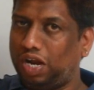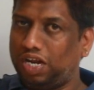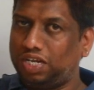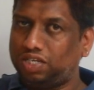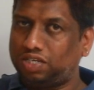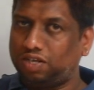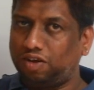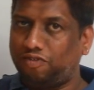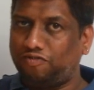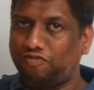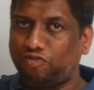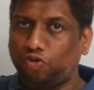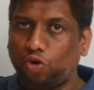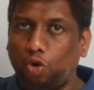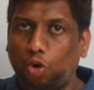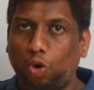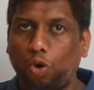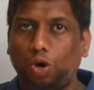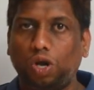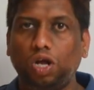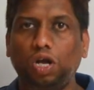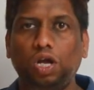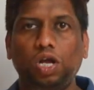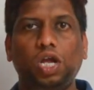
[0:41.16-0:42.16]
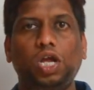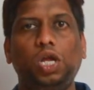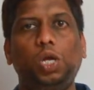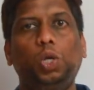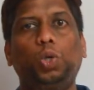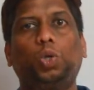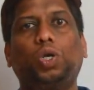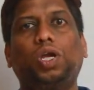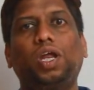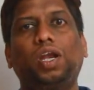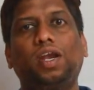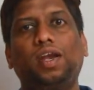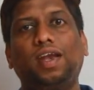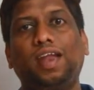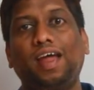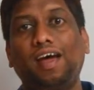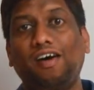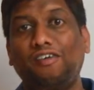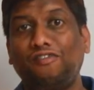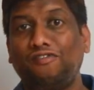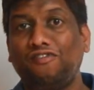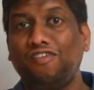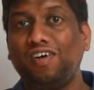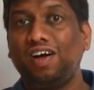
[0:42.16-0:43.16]
lines of code, you can
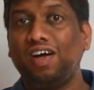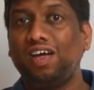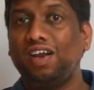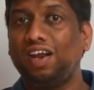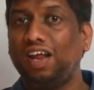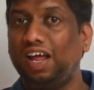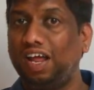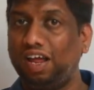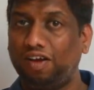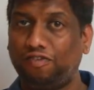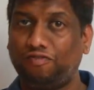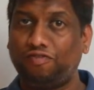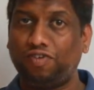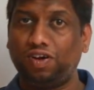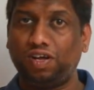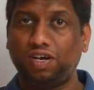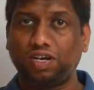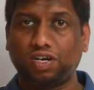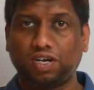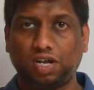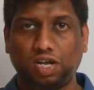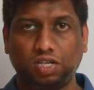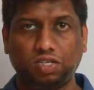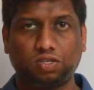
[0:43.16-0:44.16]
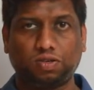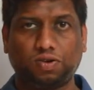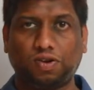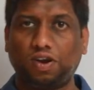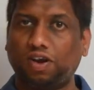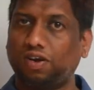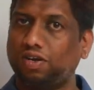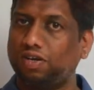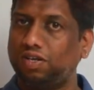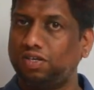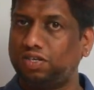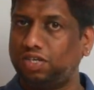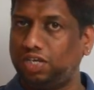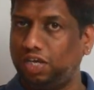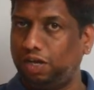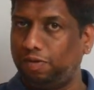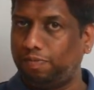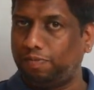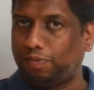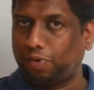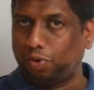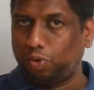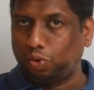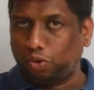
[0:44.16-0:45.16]
never ever construct a C
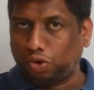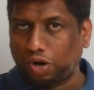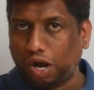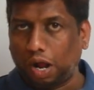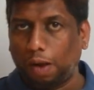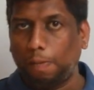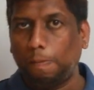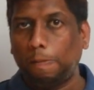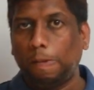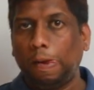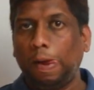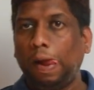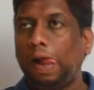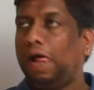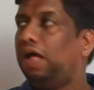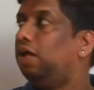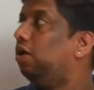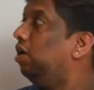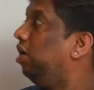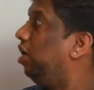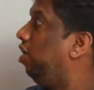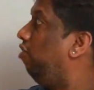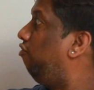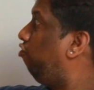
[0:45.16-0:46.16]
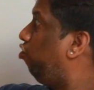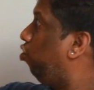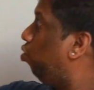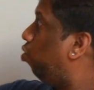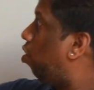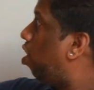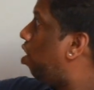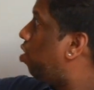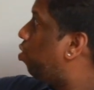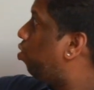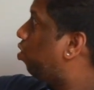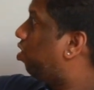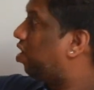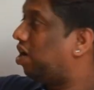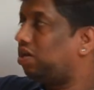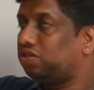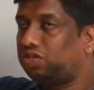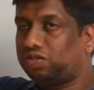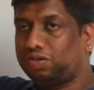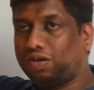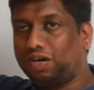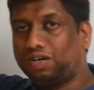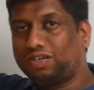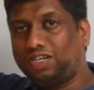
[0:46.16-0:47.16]
program. If you want to
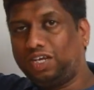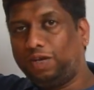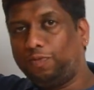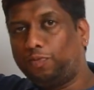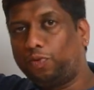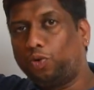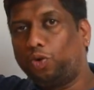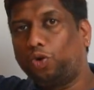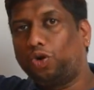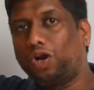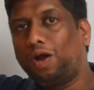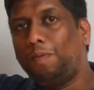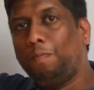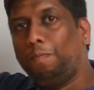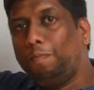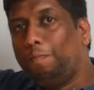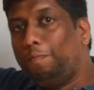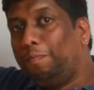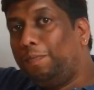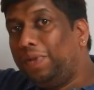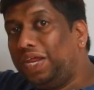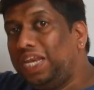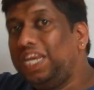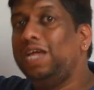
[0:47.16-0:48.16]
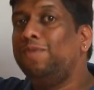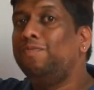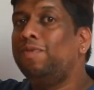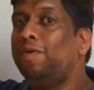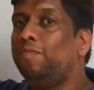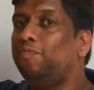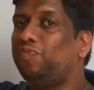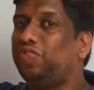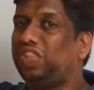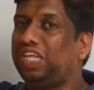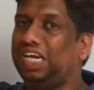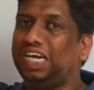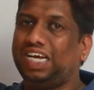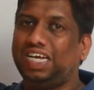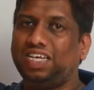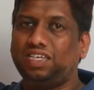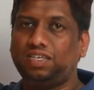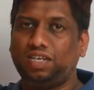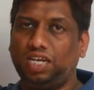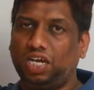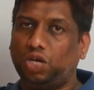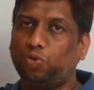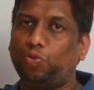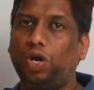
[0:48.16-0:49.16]
construct C program, minimum thing
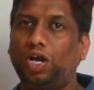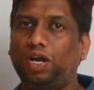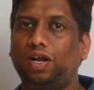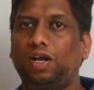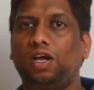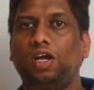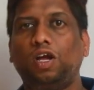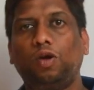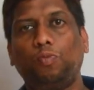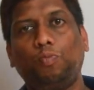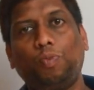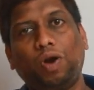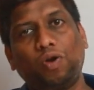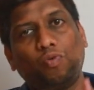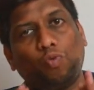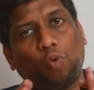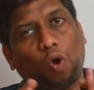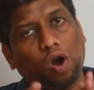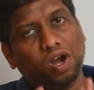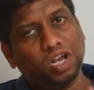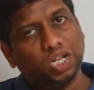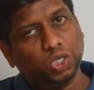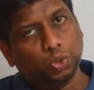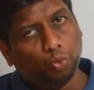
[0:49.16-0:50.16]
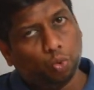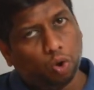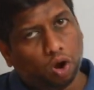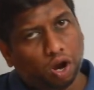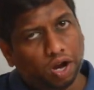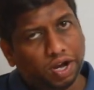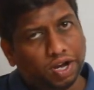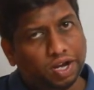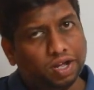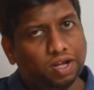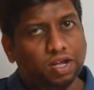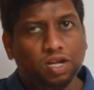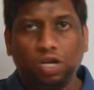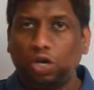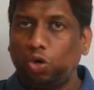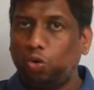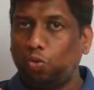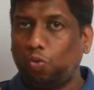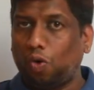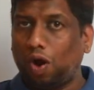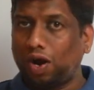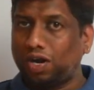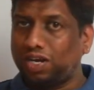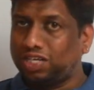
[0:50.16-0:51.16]
is required. But what is void?
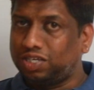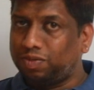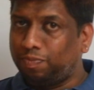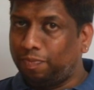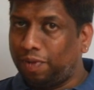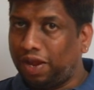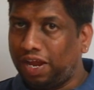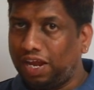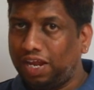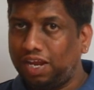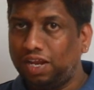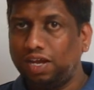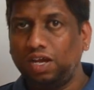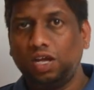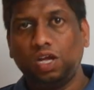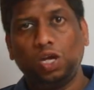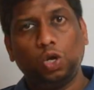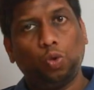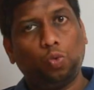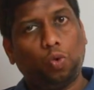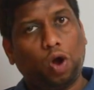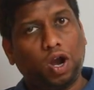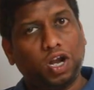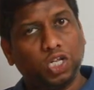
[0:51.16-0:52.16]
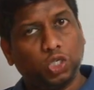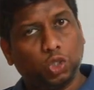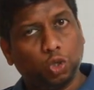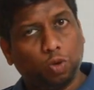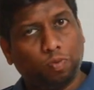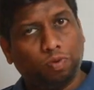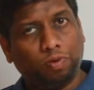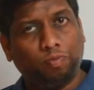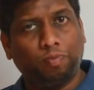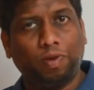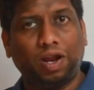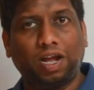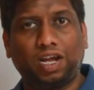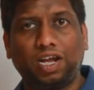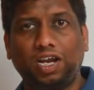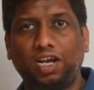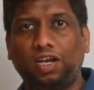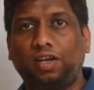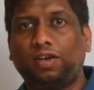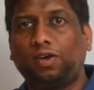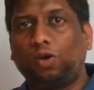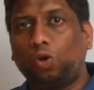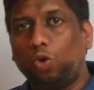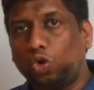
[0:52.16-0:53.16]
What is main? What is open
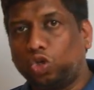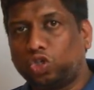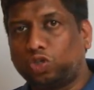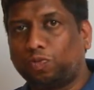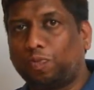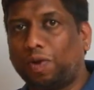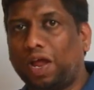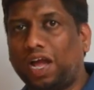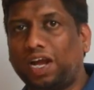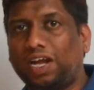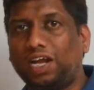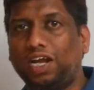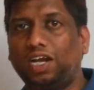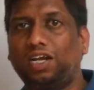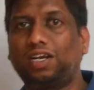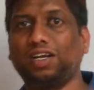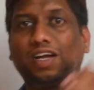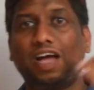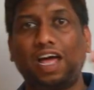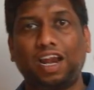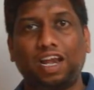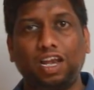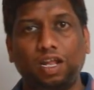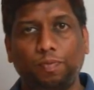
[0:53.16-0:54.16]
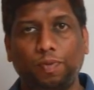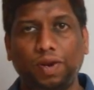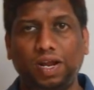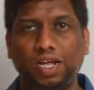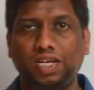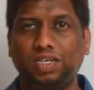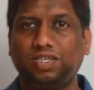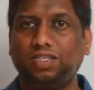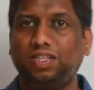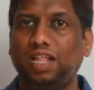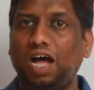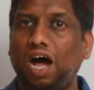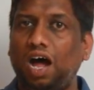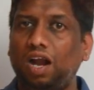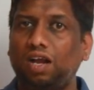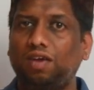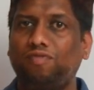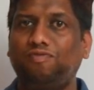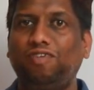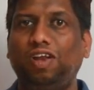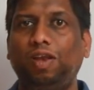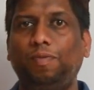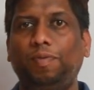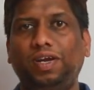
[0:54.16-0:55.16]
bracket, close bracket, curly brace?
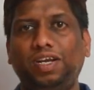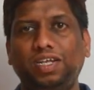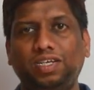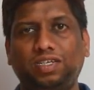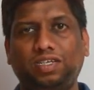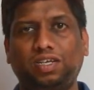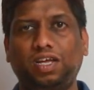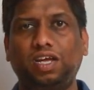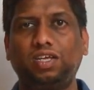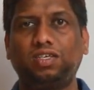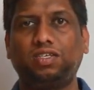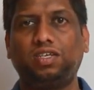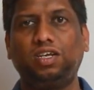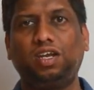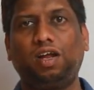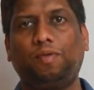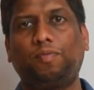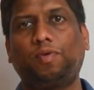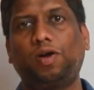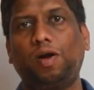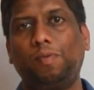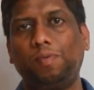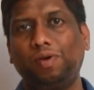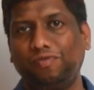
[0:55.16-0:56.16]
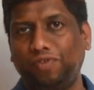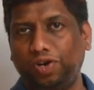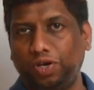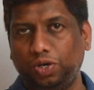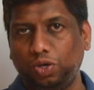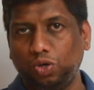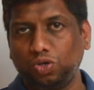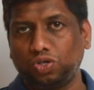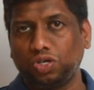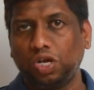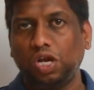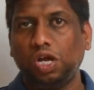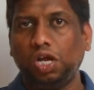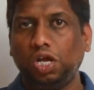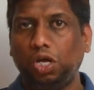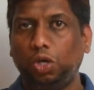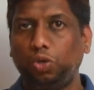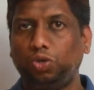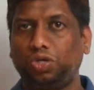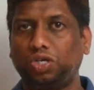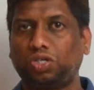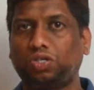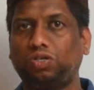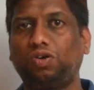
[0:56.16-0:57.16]
That will be discussed in upcoming videos.
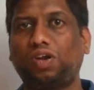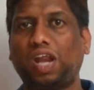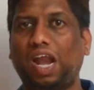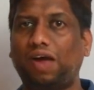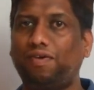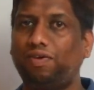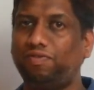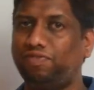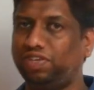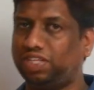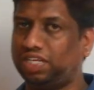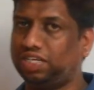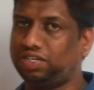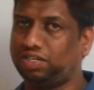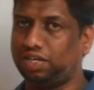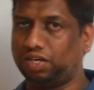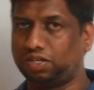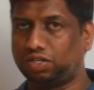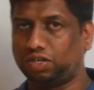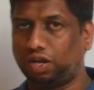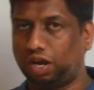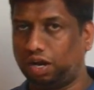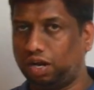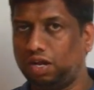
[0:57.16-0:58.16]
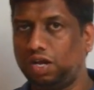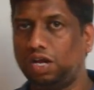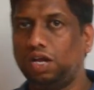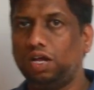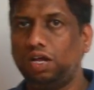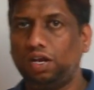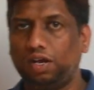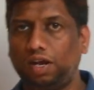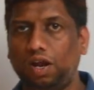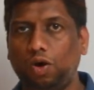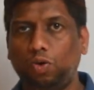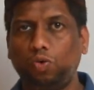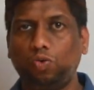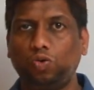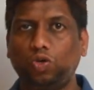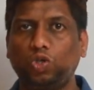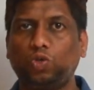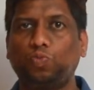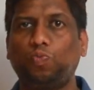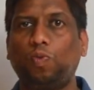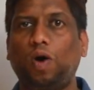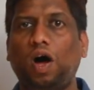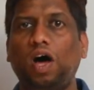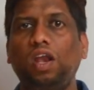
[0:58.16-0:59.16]
You just to travel with us, that's all. Now,
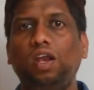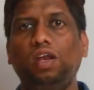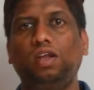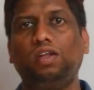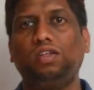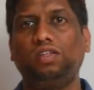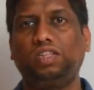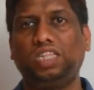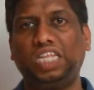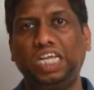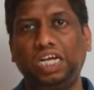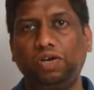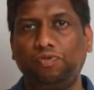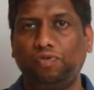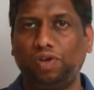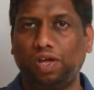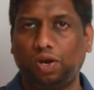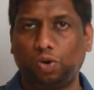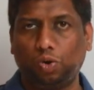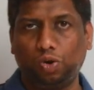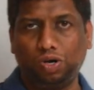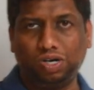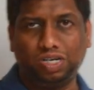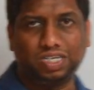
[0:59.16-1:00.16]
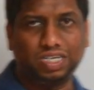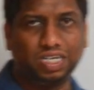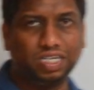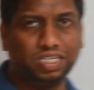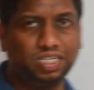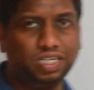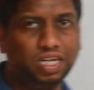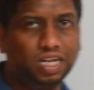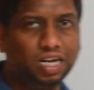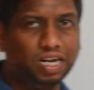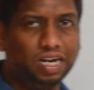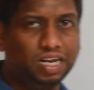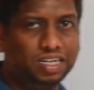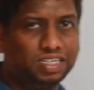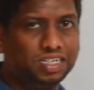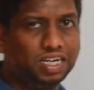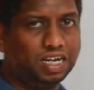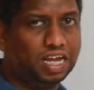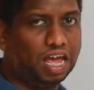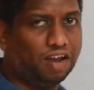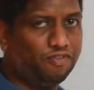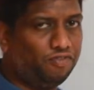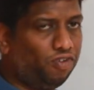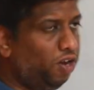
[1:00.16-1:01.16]
small thing we are going to discuss here.
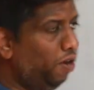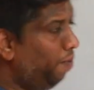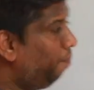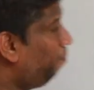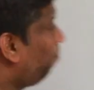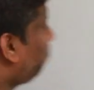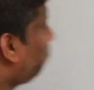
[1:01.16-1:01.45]
Listen carefully.